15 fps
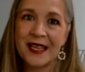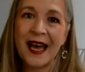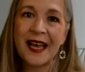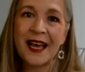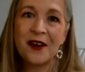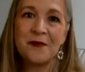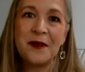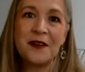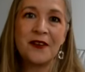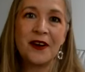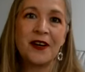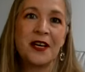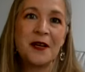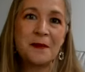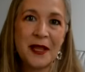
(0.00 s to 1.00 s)
I have been
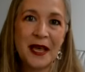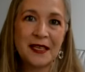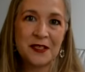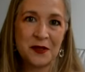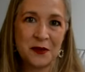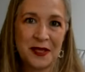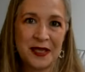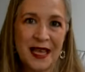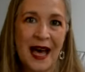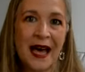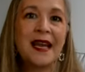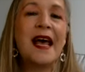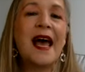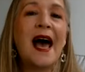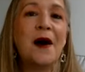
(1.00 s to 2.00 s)
very blessed with that.